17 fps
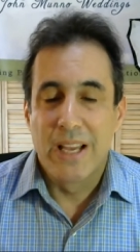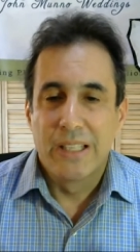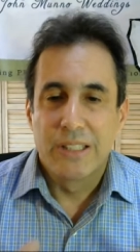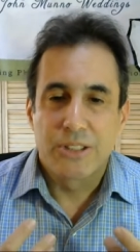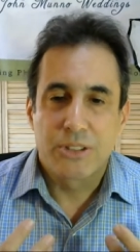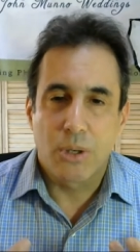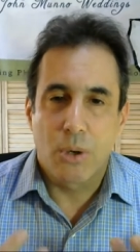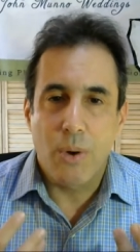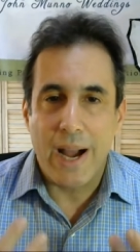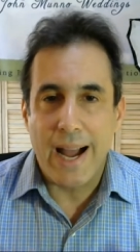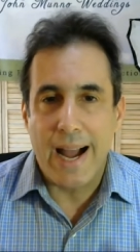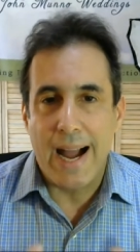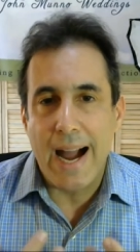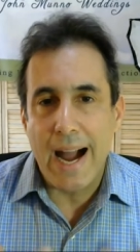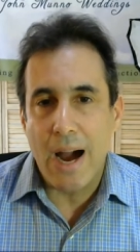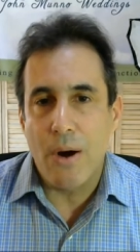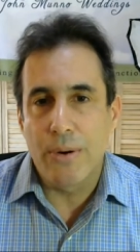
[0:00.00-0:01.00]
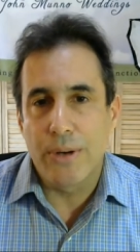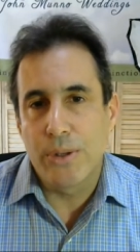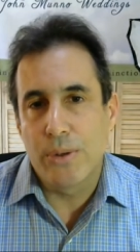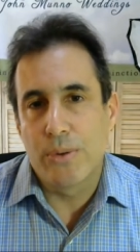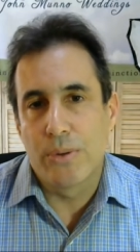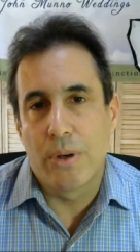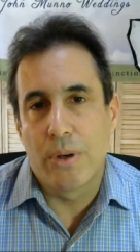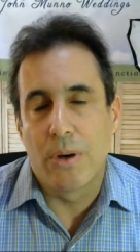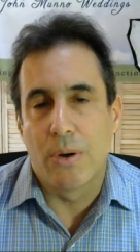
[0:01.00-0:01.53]
So how do you
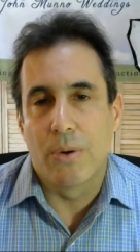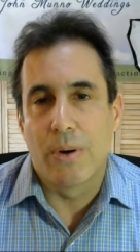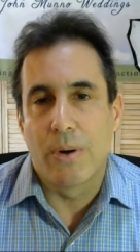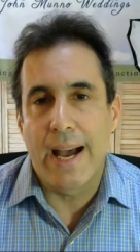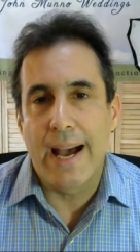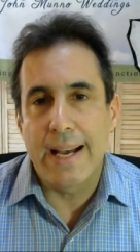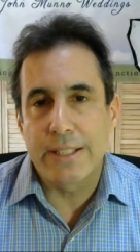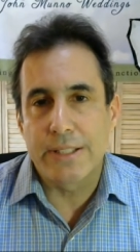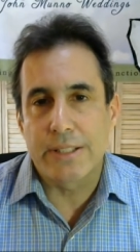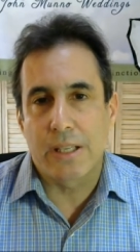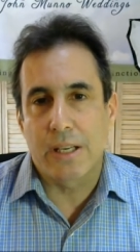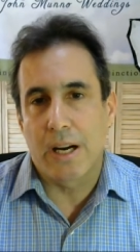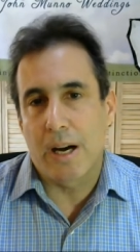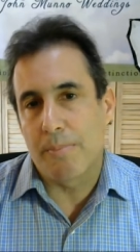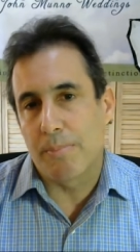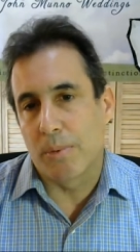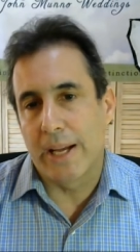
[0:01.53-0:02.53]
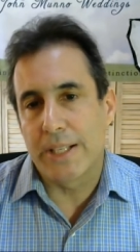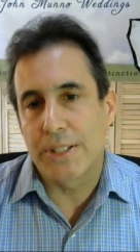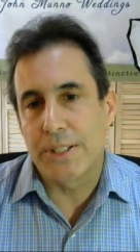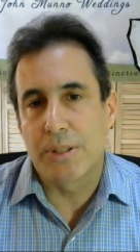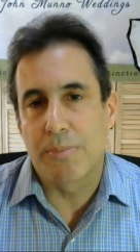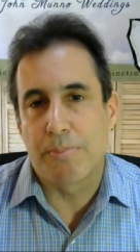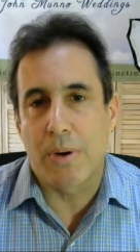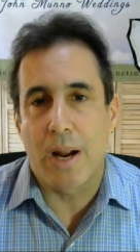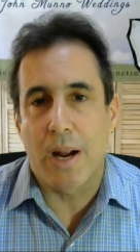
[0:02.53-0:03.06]
know, as a couple, as a
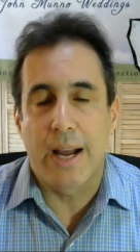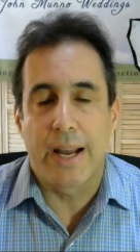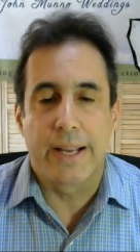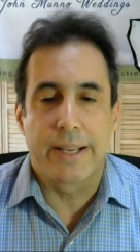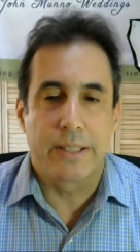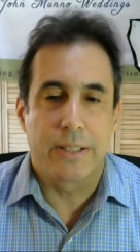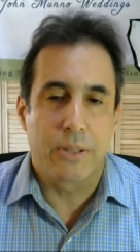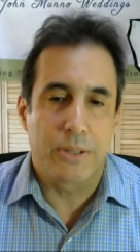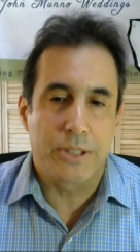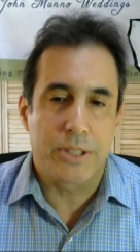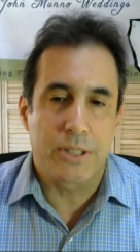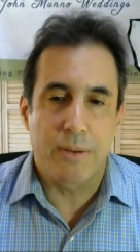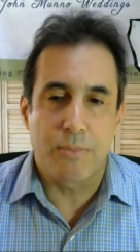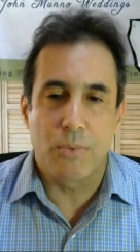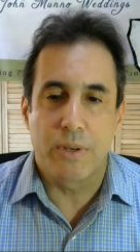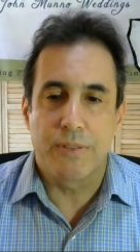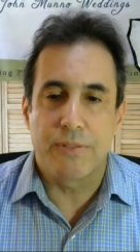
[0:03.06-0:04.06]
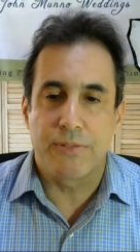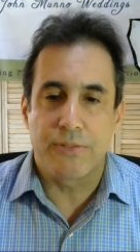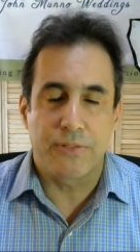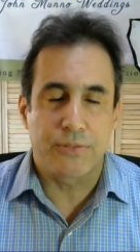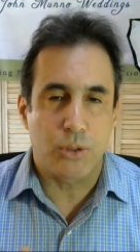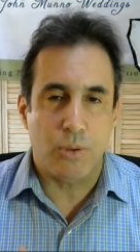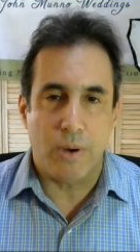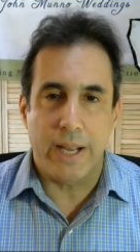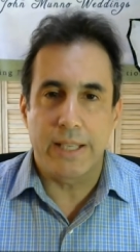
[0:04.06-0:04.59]
bride, you know, someone
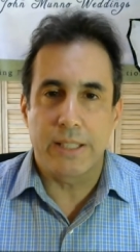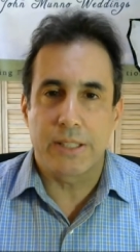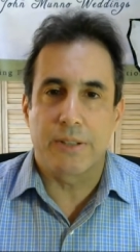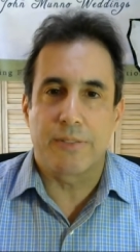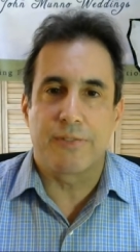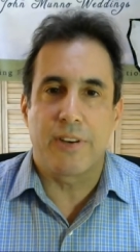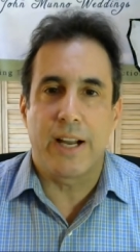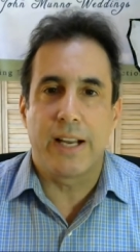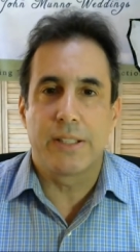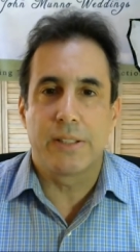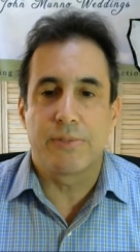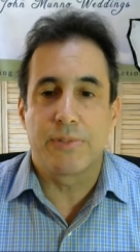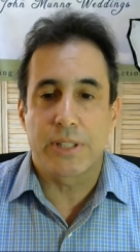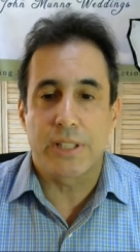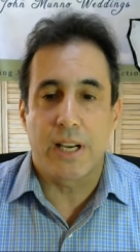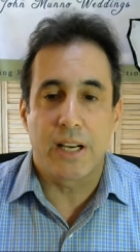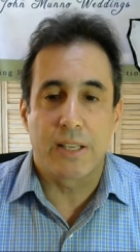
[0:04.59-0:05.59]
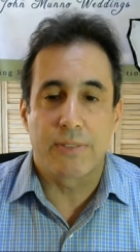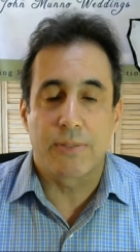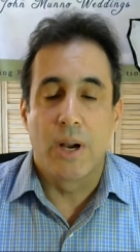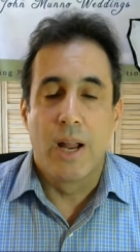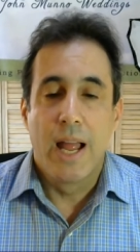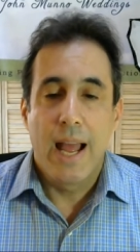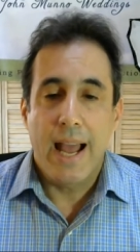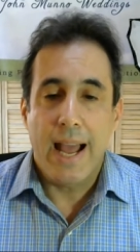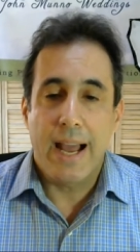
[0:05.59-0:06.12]
trying to find a photographer,
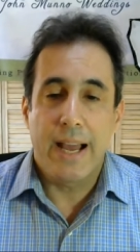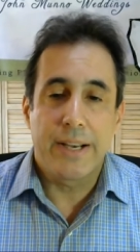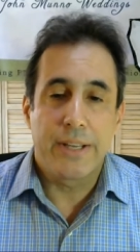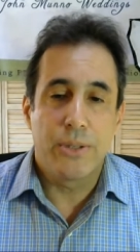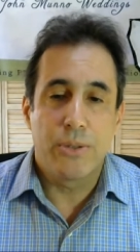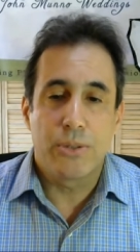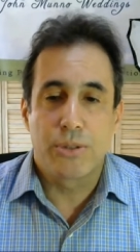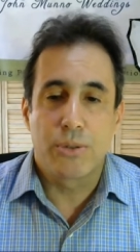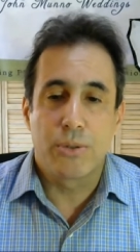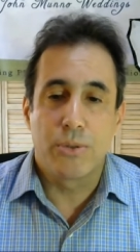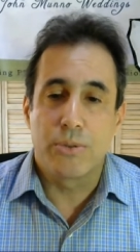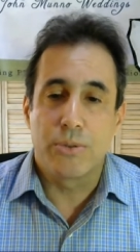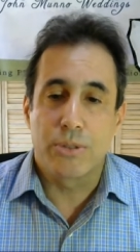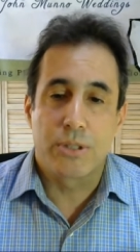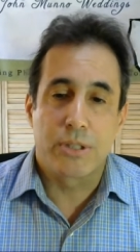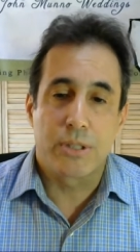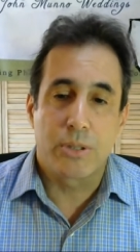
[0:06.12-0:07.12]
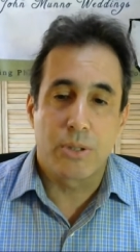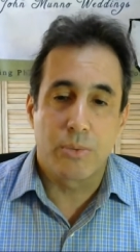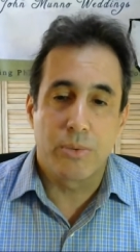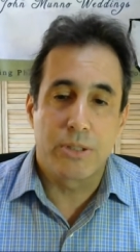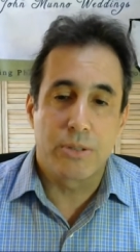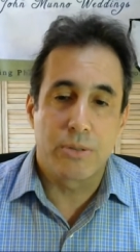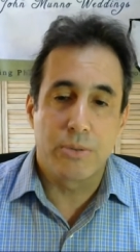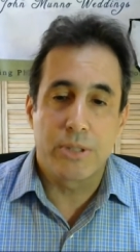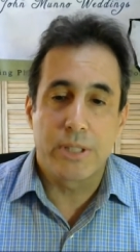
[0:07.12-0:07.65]
how do you choose? Do we
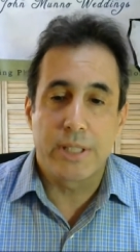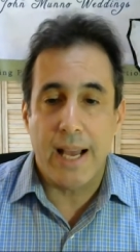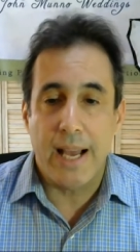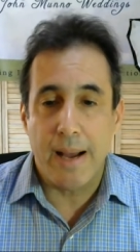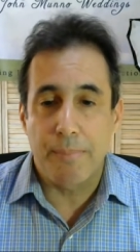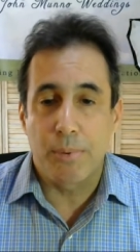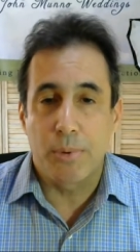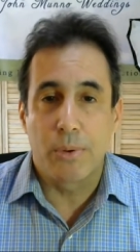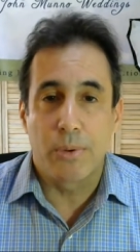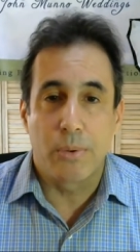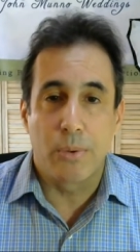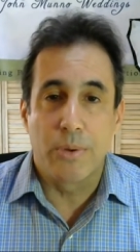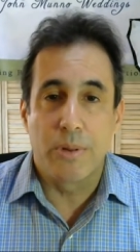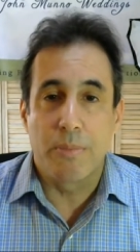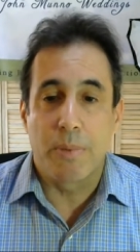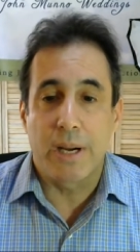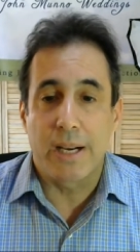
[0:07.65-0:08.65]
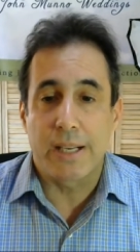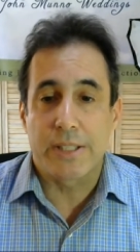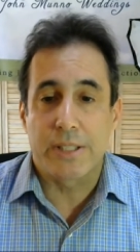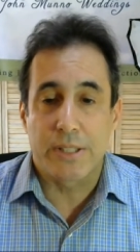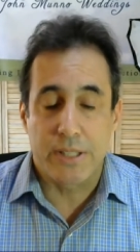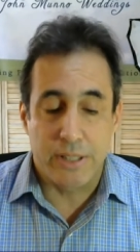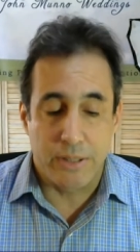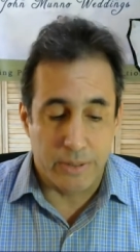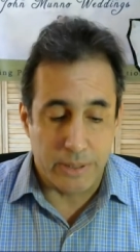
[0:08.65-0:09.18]
choose the apple or the box of
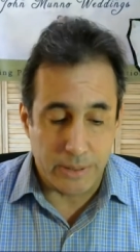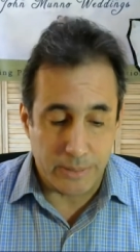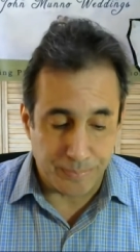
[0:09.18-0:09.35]
cereal?